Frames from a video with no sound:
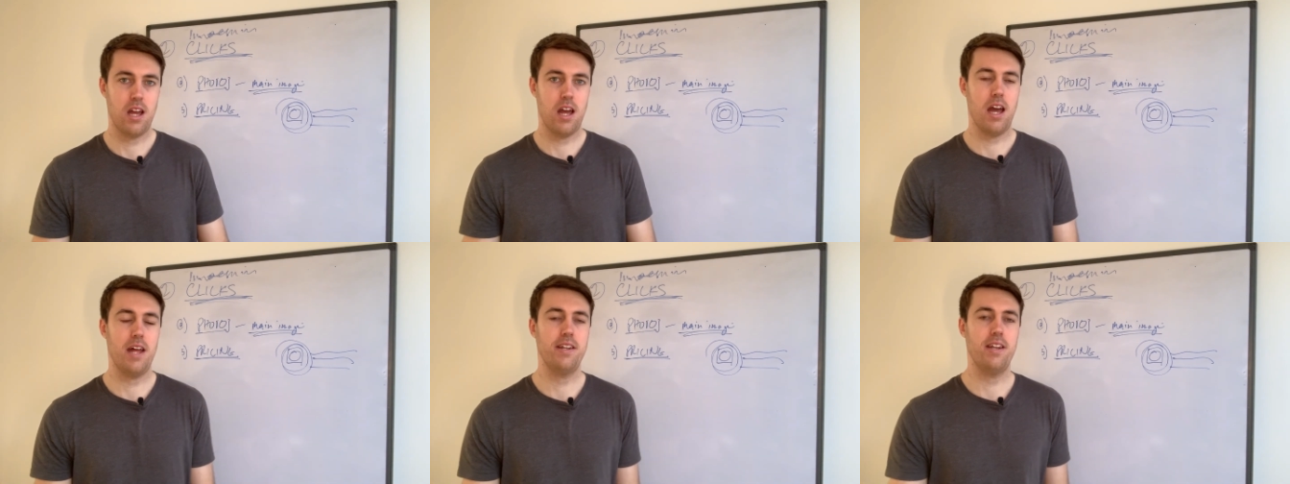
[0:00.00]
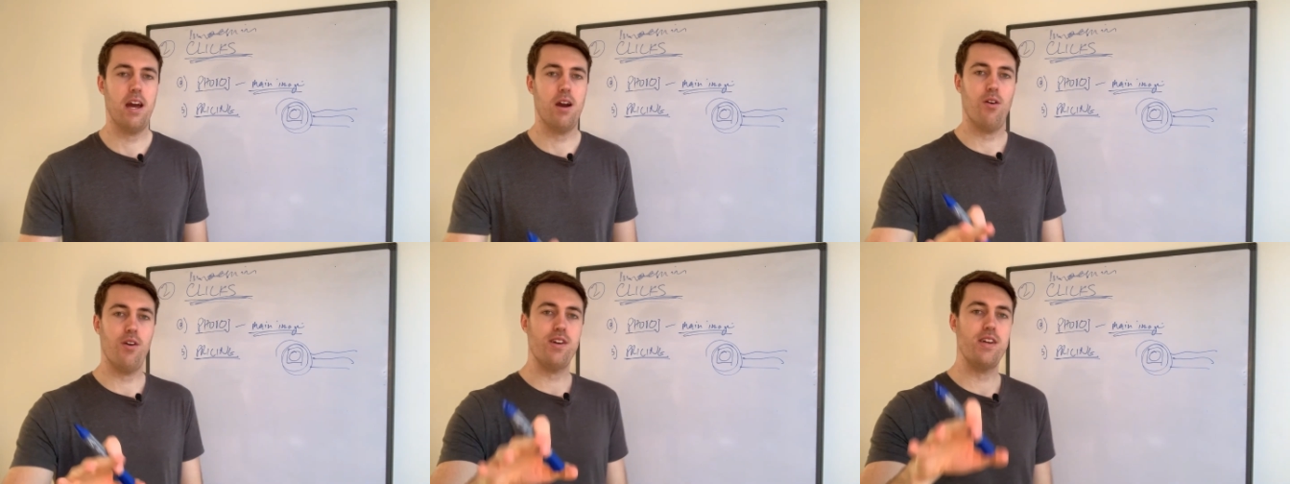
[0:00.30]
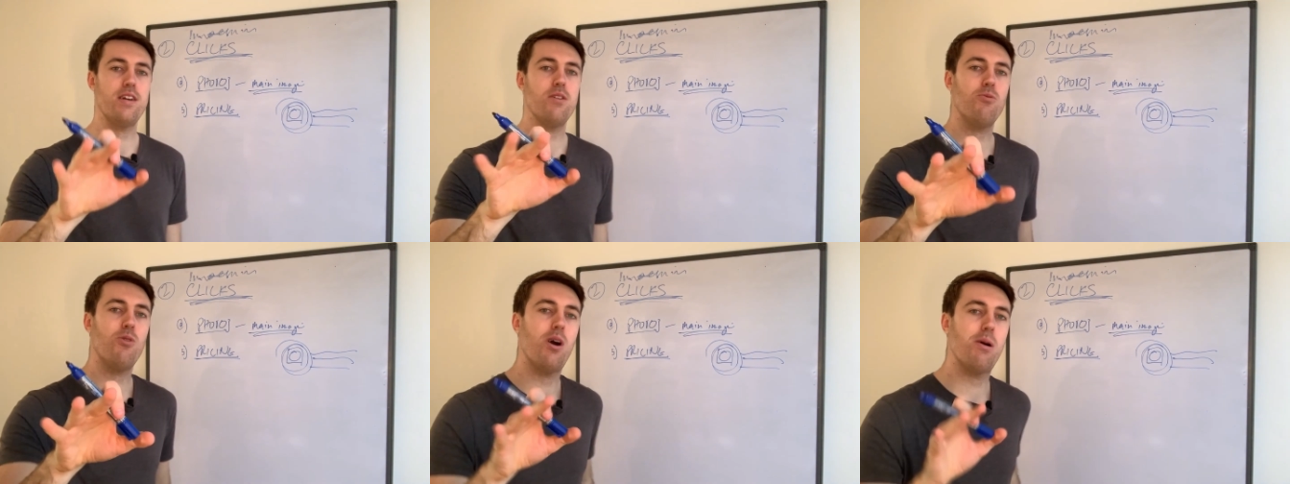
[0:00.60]
And now,
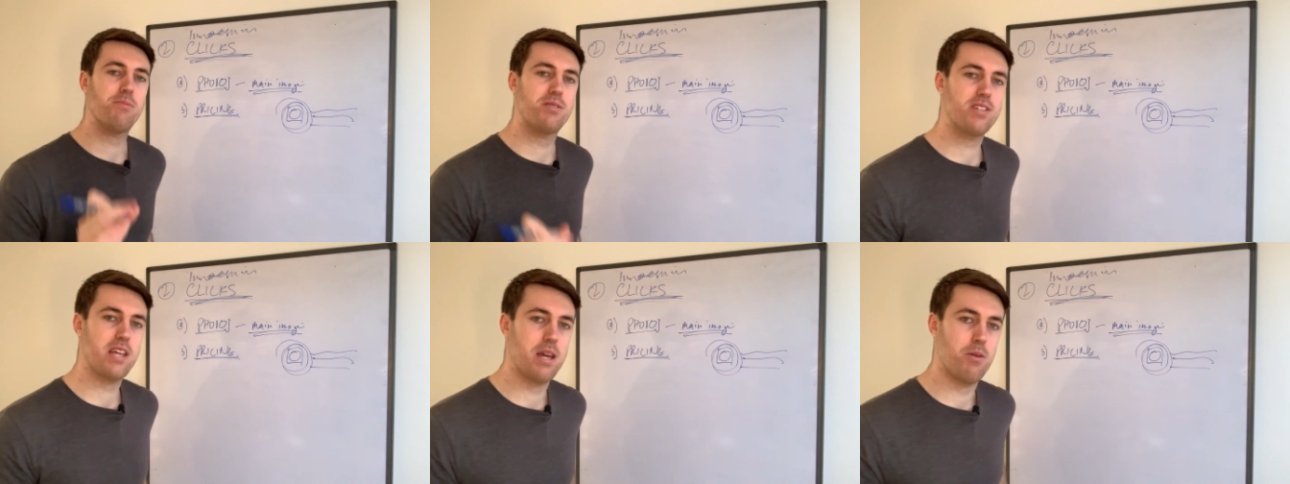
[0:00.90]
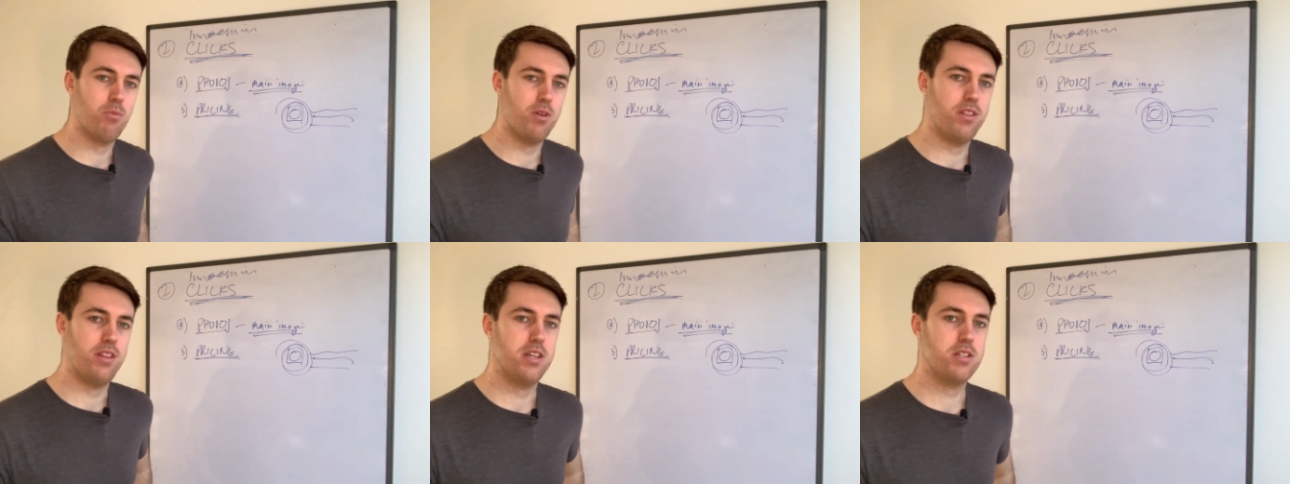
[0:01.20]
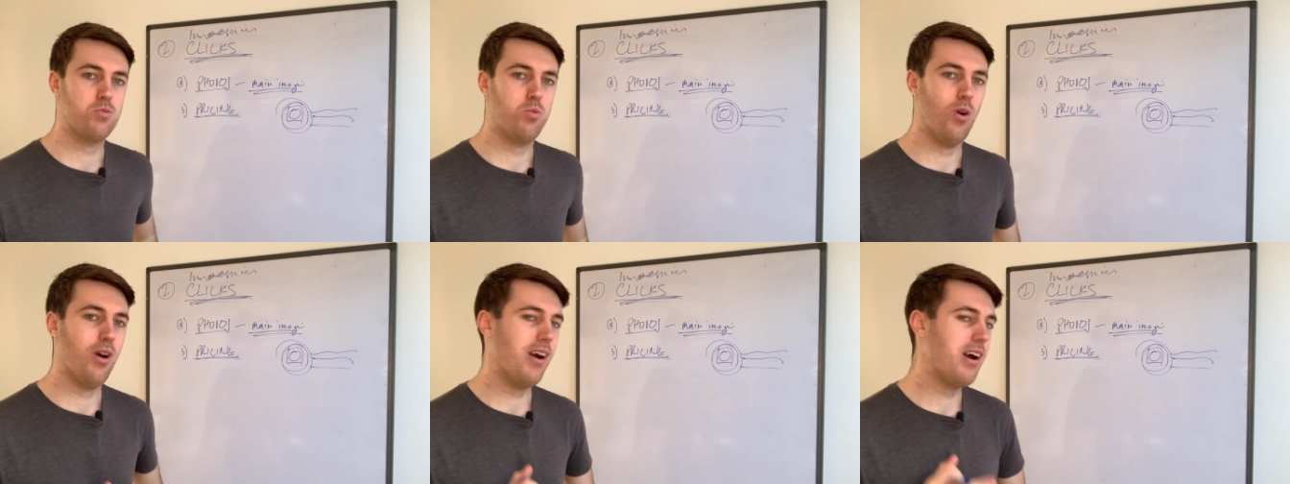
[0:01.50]
hear what I'm saying with
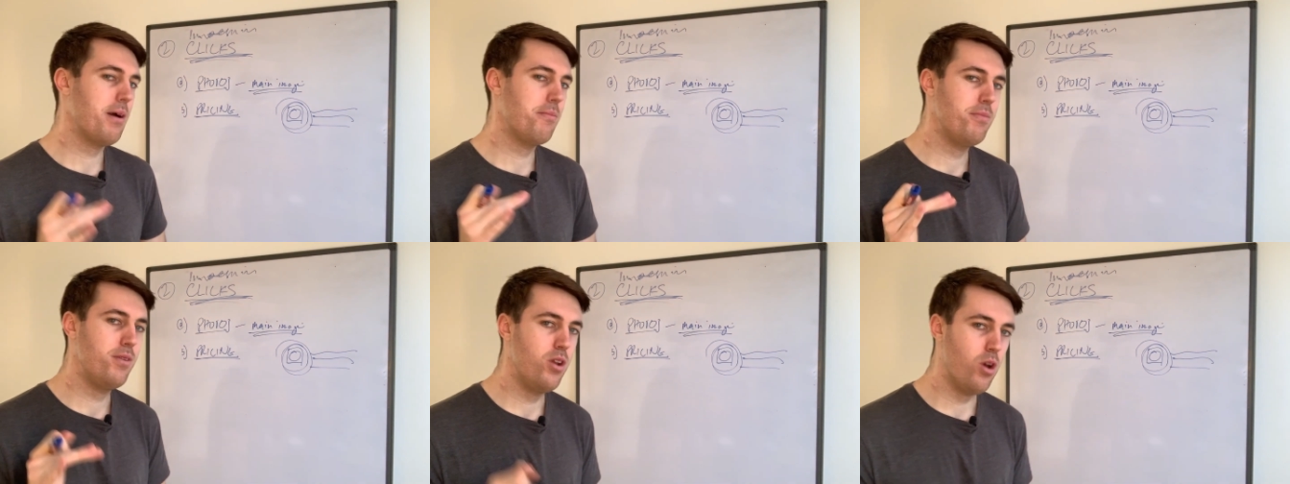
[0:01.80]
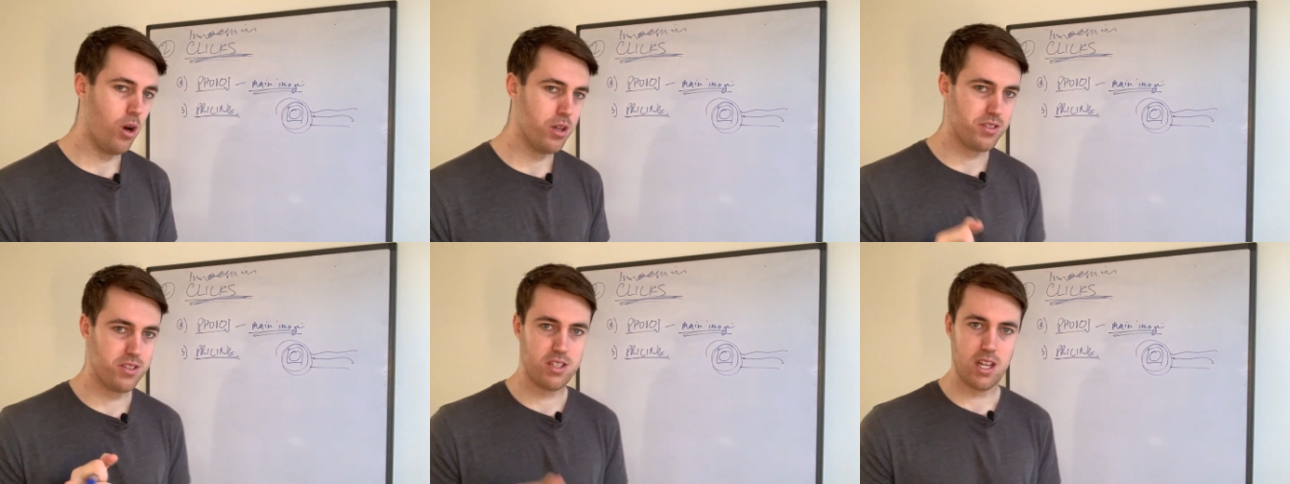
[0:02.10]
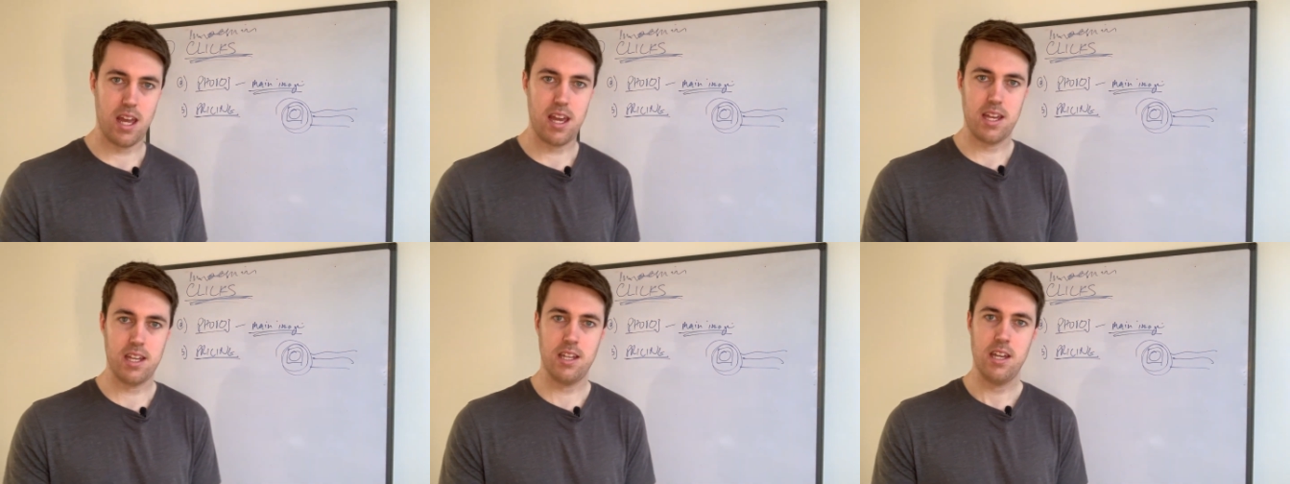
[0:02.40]
this. What I'm not
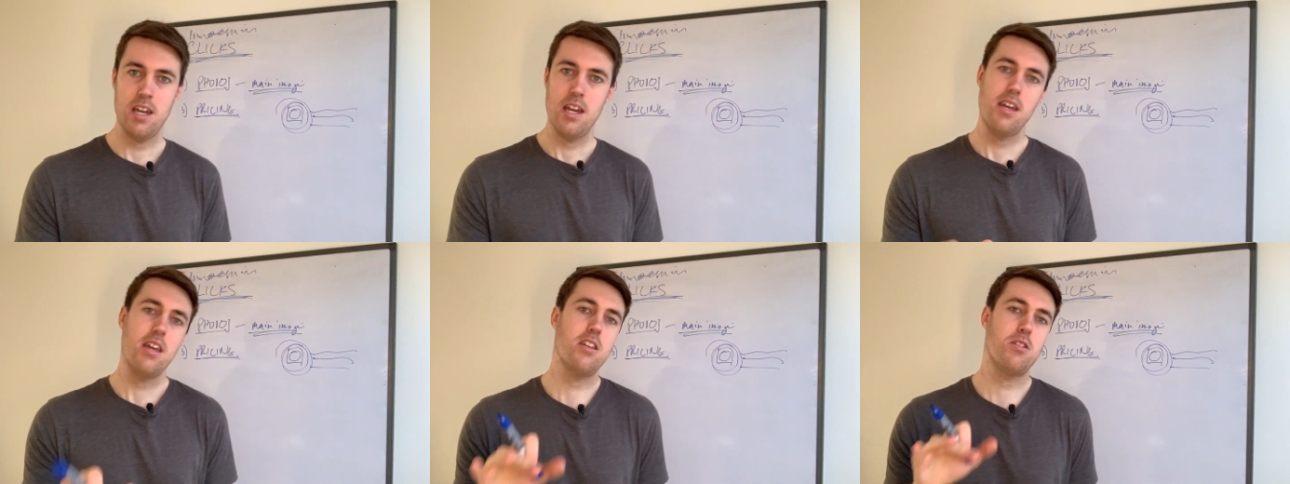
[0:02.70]
saying